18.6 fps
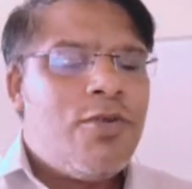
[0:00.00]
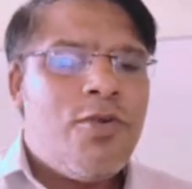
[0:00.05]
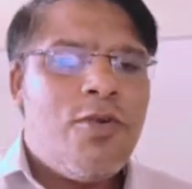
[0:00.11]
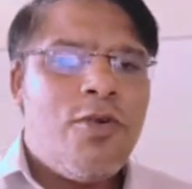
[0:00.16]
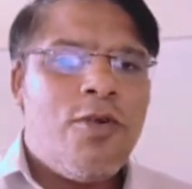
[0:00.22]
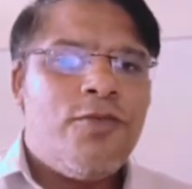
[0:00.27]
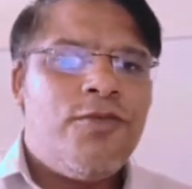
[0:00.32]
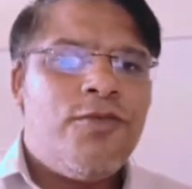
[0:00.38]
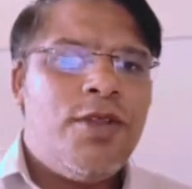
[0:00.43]

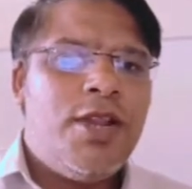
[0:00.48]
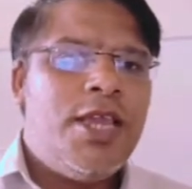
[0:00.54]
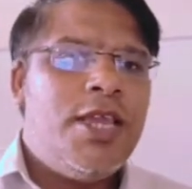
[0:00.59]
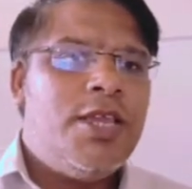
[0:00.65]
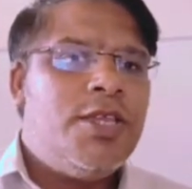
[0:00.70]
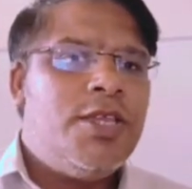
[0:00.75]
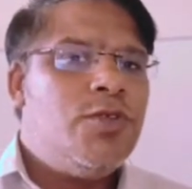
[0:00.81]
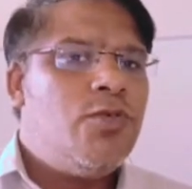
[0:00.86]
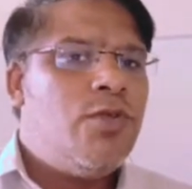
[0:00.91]

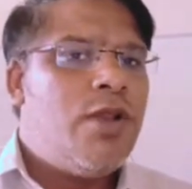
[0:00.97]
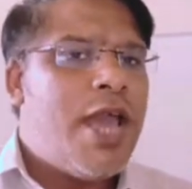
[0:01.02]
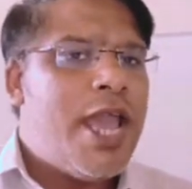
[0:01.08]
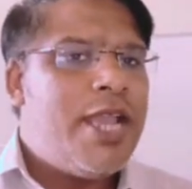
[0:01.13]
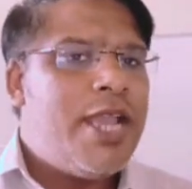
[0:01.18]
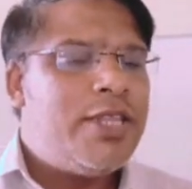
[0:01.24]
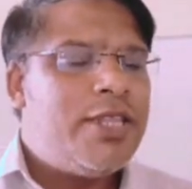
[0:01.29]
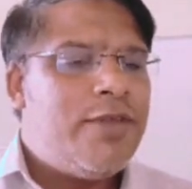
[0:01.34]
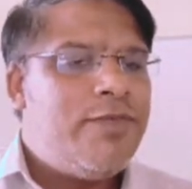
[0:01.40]
Hopefully you
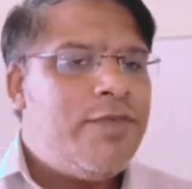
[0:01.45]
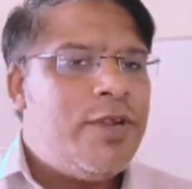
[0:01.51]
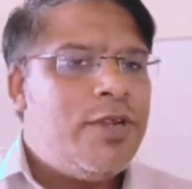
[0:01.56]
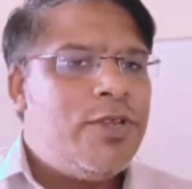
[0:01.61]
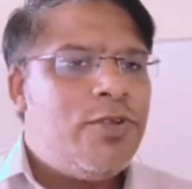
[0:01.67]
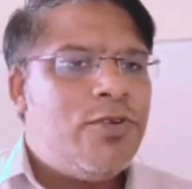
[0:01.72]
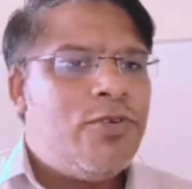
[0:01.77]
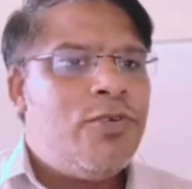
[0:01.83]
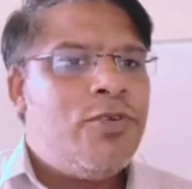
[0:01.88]
like the
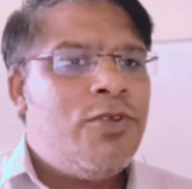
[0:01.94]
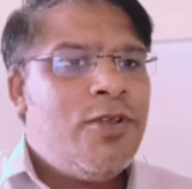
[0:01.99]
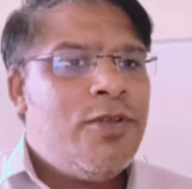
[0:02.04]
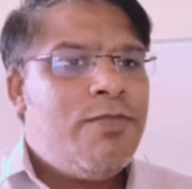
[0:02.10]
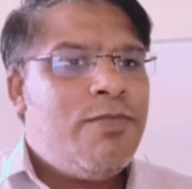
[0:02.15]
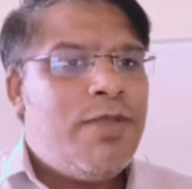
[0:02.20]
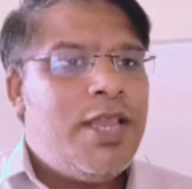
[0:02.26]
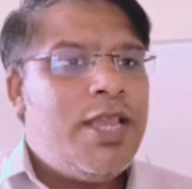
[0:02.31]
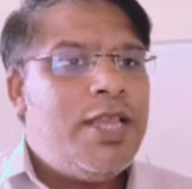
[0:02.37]
video.
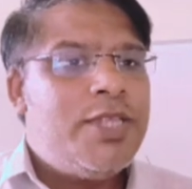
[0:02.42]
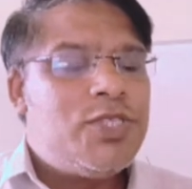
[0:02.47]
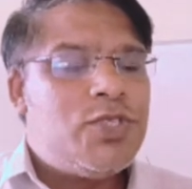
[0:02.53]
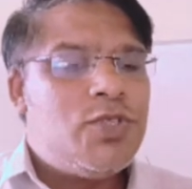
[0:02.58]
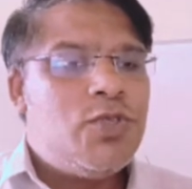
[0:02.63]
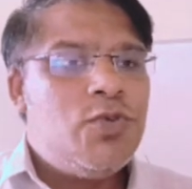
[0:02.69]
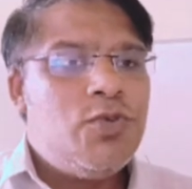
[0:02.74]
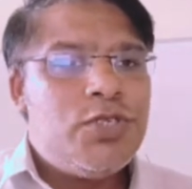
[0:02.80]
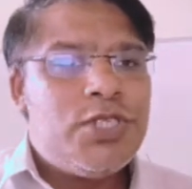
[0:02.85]

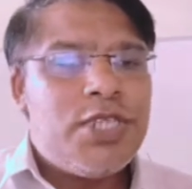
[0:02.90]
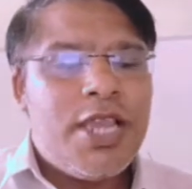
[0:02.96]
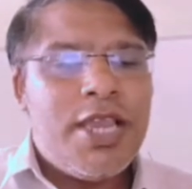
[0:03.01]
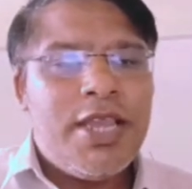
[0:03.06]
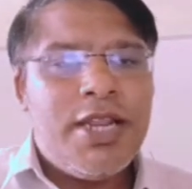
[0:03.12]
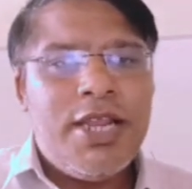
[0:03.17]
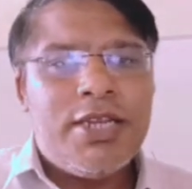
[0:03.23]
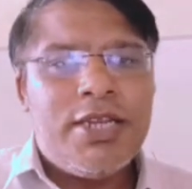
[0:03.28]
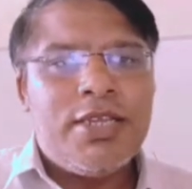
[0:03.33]
Please do
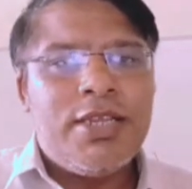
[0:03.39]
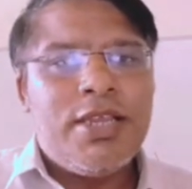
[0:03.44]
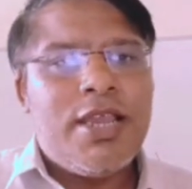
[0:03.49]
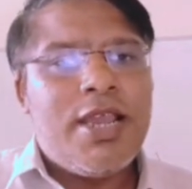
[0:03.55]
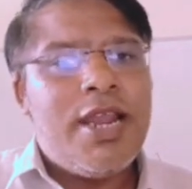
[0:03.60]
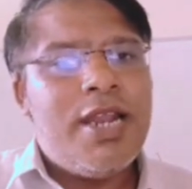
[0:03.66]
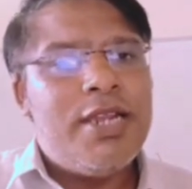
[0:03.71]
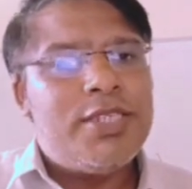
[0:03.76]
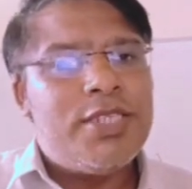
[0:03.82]
share it
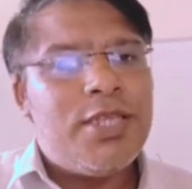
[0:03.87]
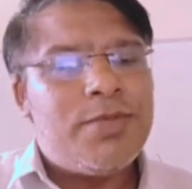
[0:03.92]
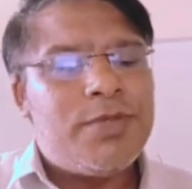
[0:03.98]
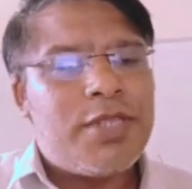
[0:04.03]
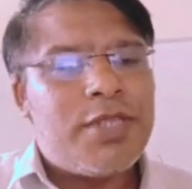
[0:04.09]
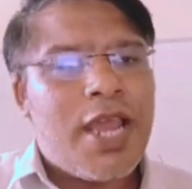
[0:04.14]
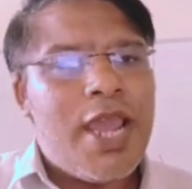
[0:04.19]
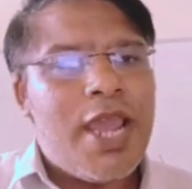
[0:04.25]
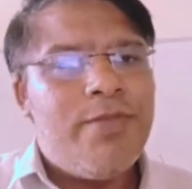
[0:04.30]
and
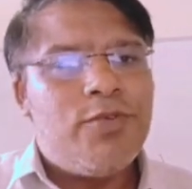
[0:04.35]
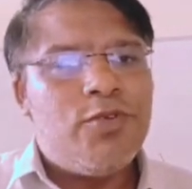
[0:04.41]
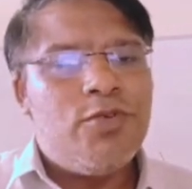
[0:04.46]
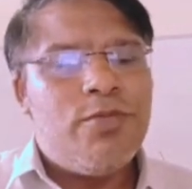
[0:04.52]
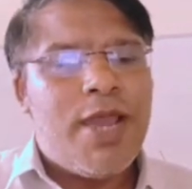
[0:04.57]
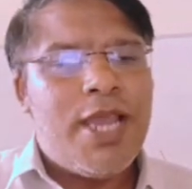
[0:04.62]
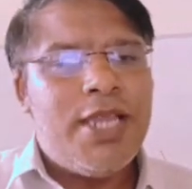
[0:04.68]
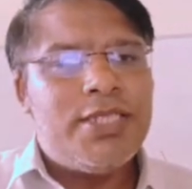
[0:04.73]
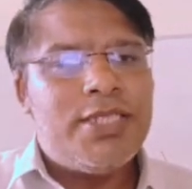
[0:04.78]
subscribe to
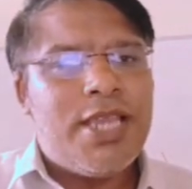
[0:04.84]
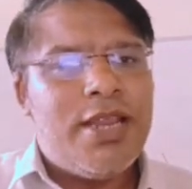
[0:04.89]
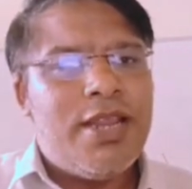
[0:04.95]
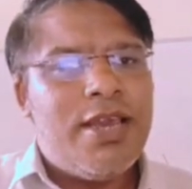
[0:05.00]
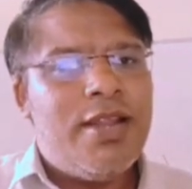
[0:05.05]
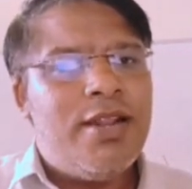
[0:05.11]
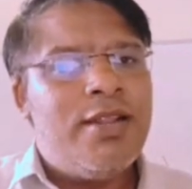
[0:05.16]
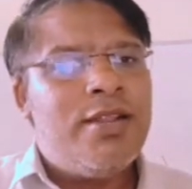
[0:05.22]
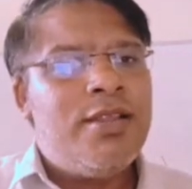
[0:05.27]
my
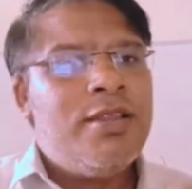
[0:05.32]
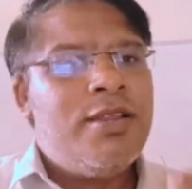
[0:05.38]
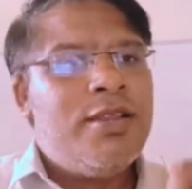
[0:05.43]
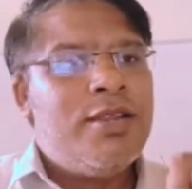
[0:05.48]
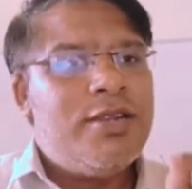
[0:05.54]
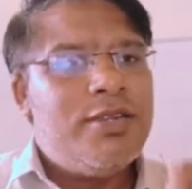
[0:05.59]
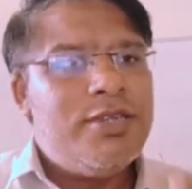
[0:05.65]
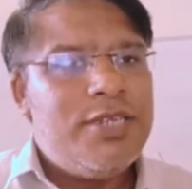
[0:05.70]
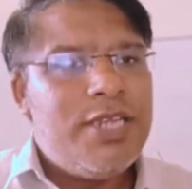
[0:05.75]
channel
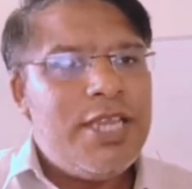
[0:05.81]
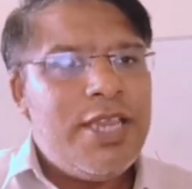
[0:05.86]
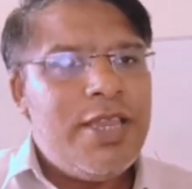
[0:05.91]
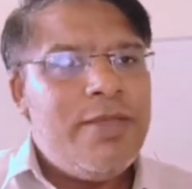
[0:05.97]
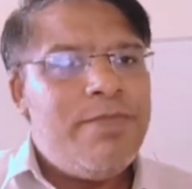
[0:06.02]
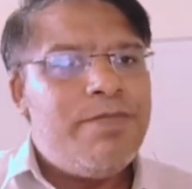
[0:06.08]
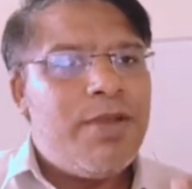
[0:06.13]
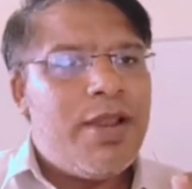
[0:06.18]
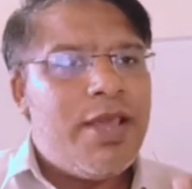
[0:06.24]

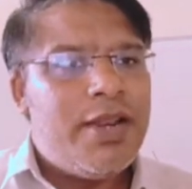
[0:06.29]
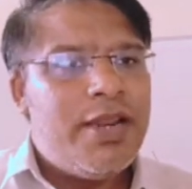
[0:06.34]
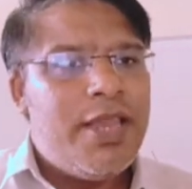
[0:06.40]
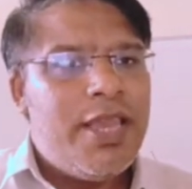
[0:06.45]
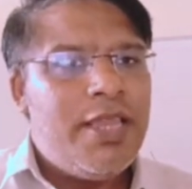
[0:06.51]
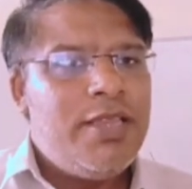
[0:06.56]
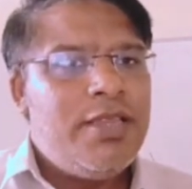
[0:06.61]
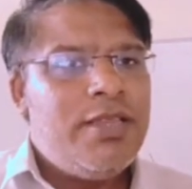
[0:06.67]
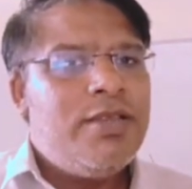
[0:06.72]
Deep
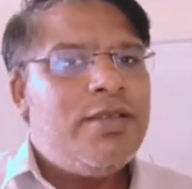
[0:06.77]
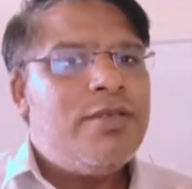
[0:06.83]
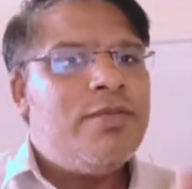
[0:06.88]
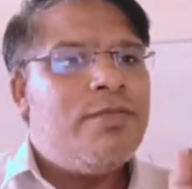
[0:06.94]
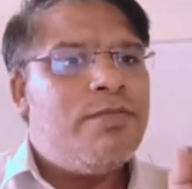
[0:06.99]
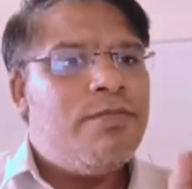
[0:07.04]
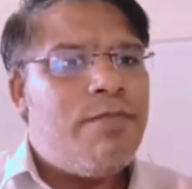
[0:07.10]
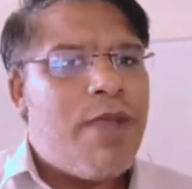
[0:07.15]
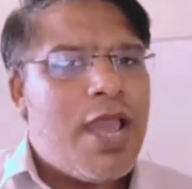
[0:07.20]

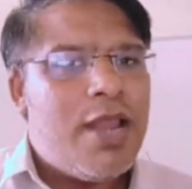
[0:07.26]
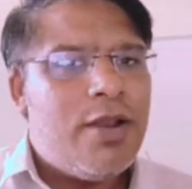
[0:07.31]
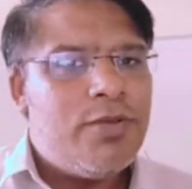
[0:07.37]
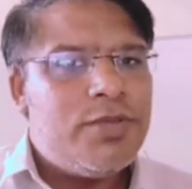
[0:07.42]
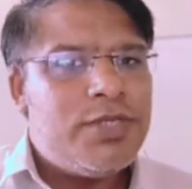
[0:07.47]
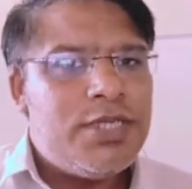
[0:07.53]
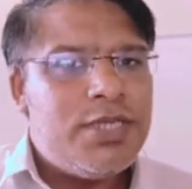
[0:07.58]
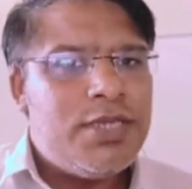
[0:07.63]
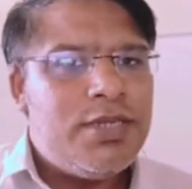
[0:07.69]
Learning
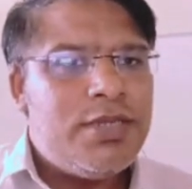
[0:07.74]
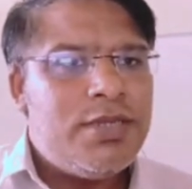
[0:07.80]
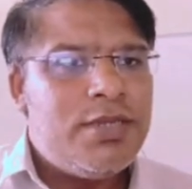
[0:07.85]
Biology.